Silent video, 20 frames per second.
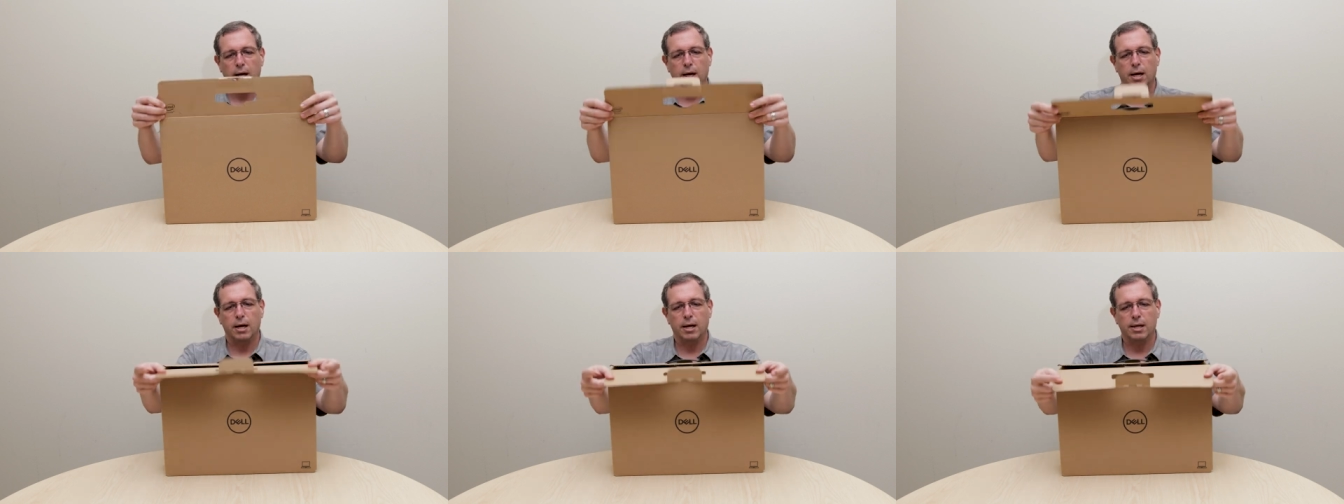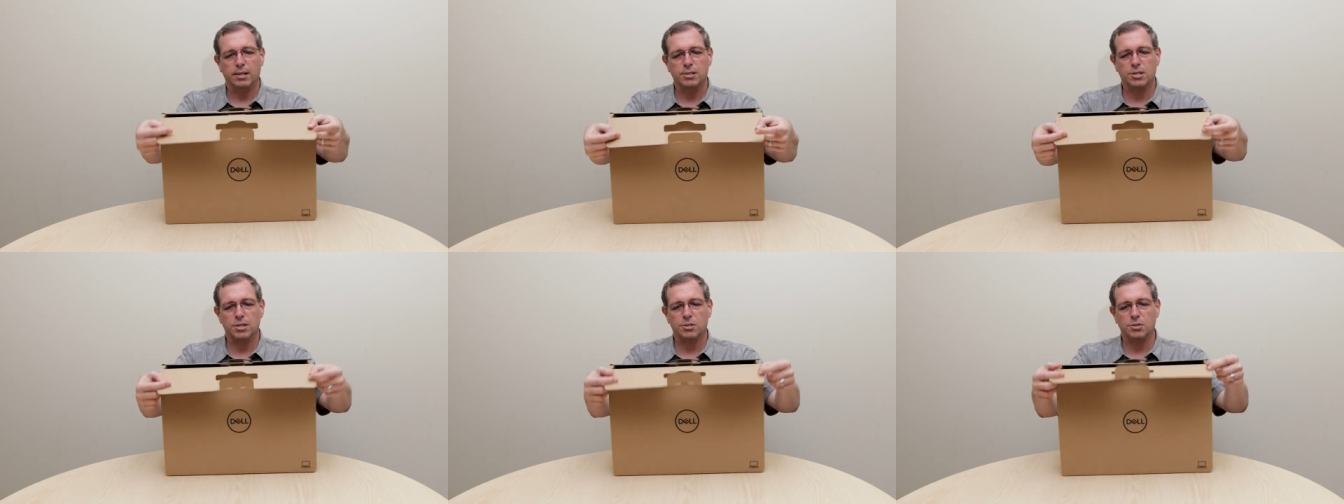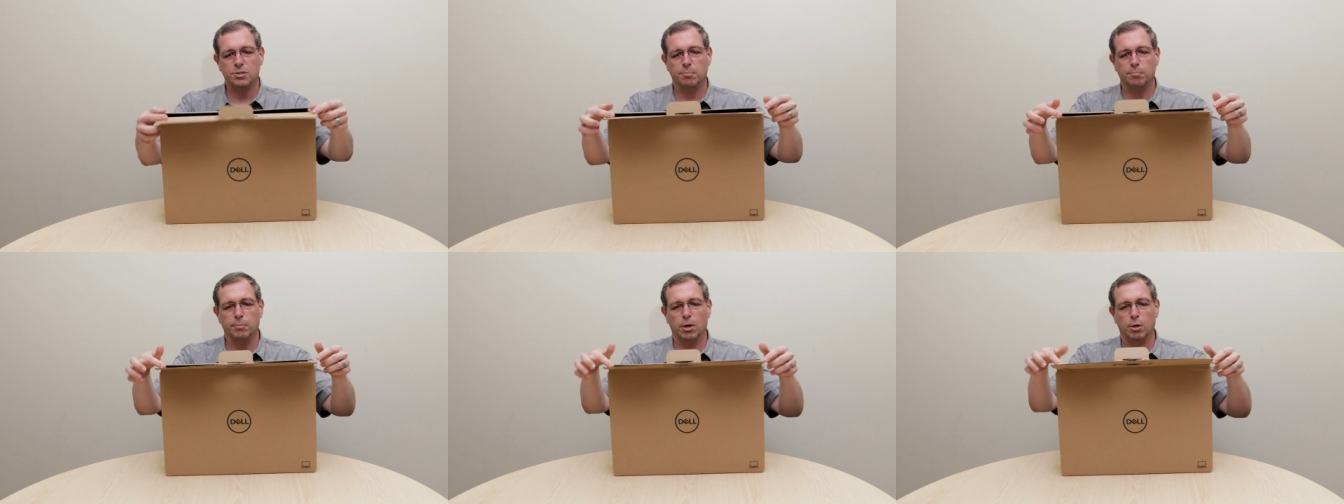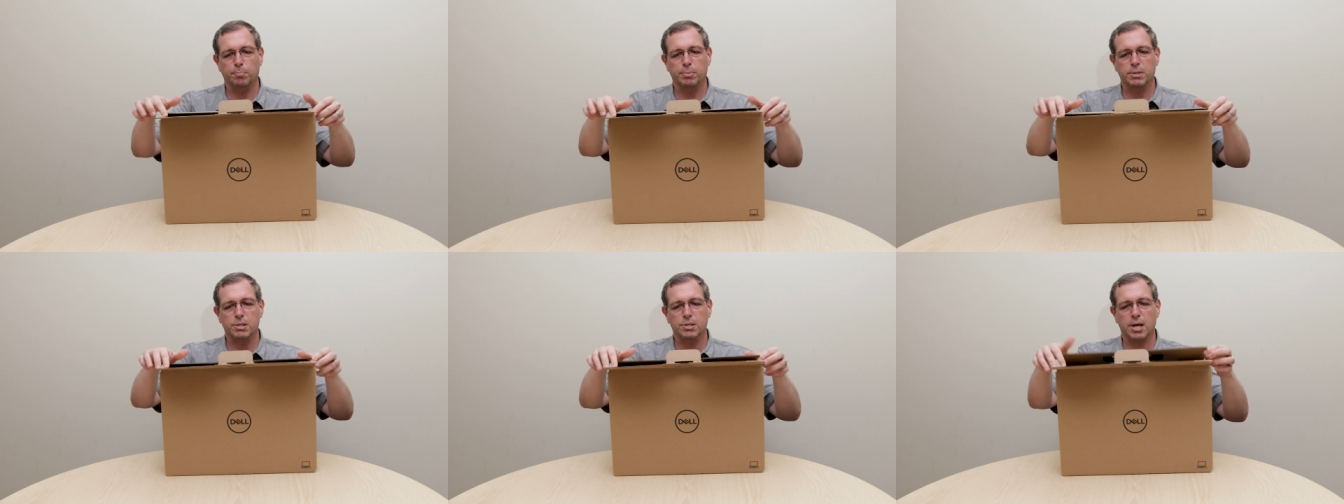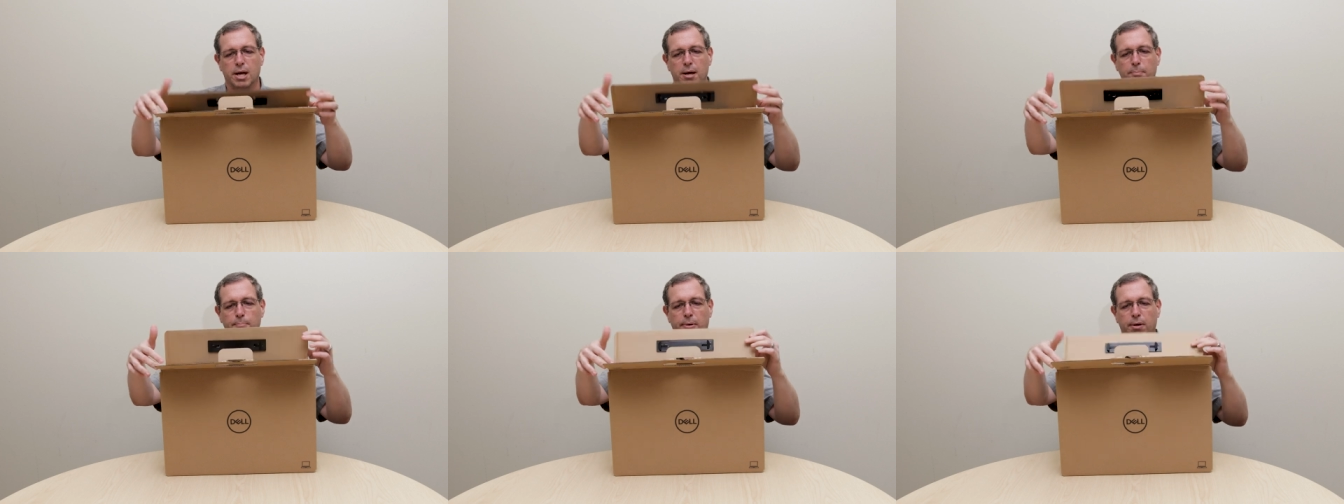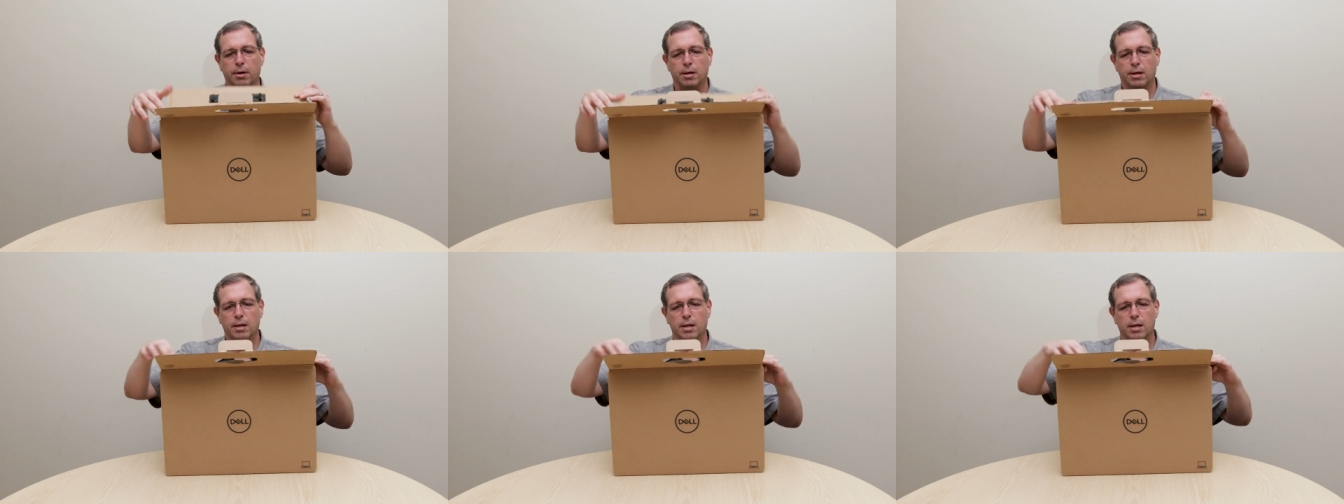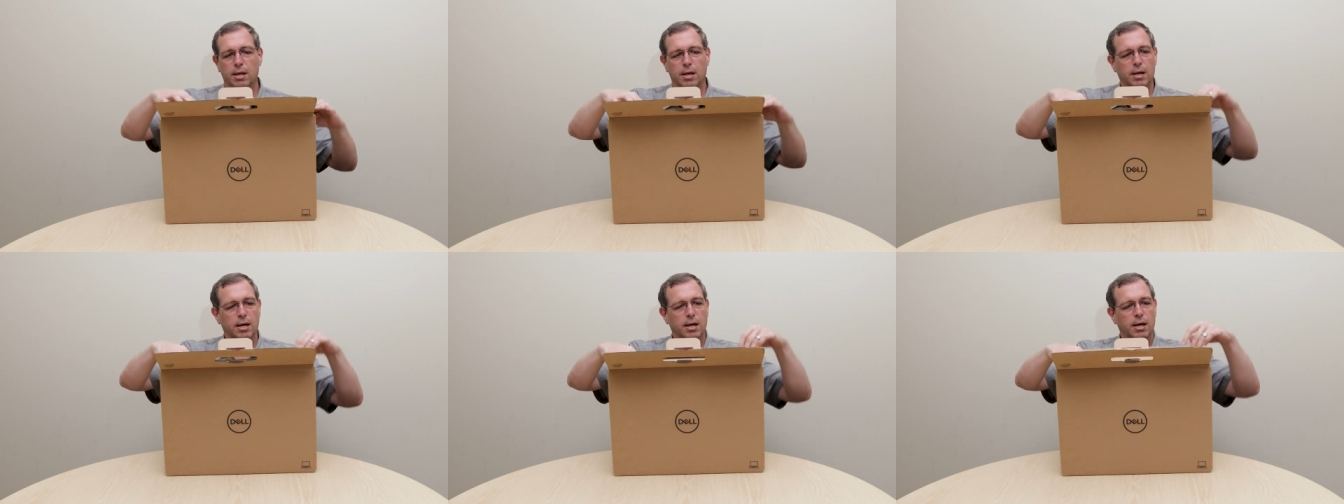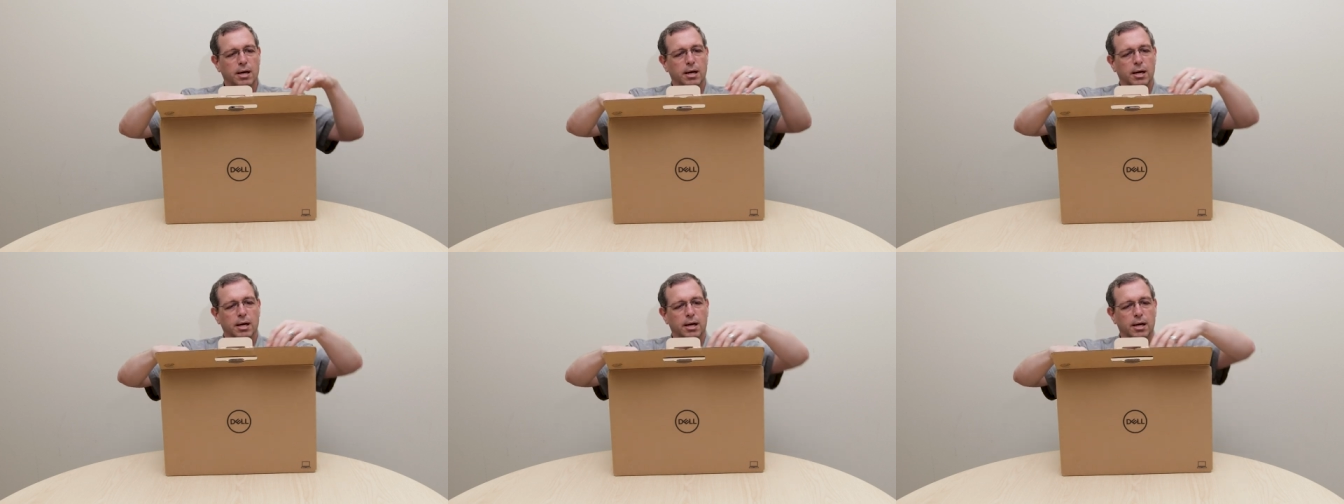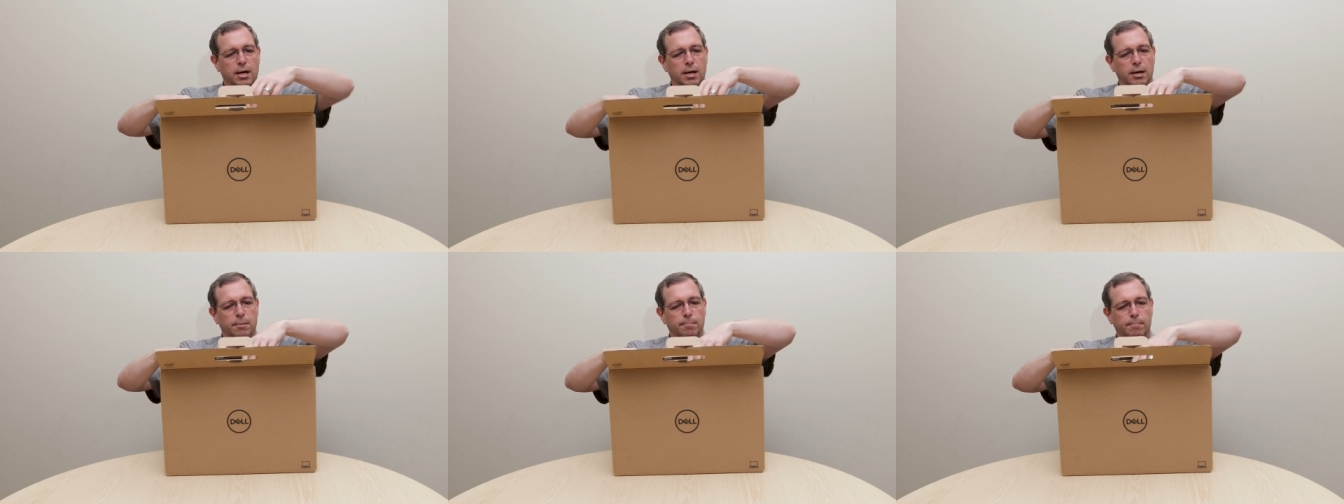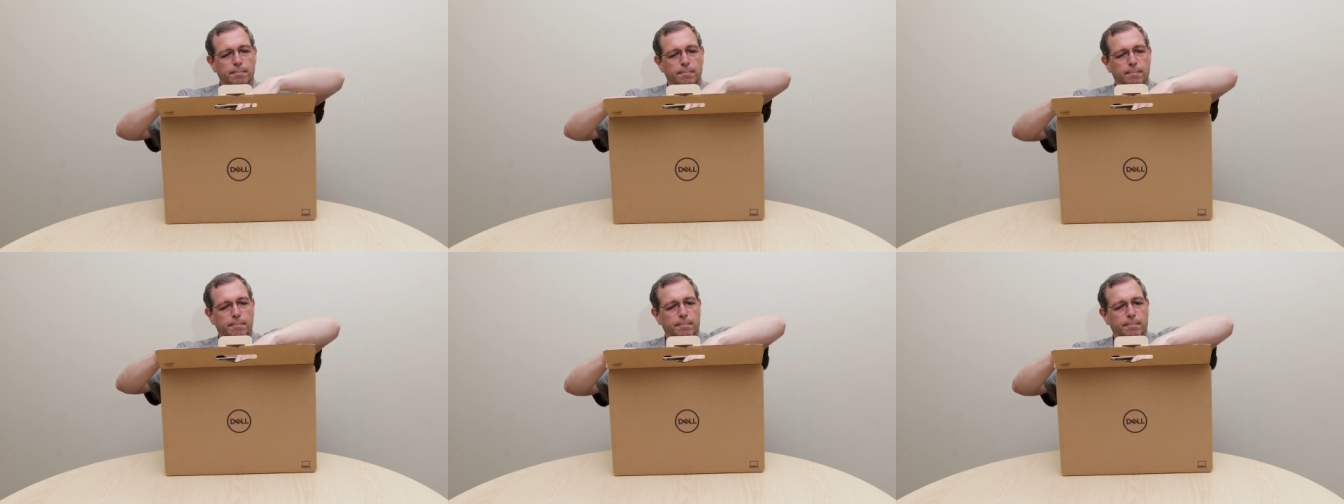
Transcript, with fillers: Uh, system opens up. Um,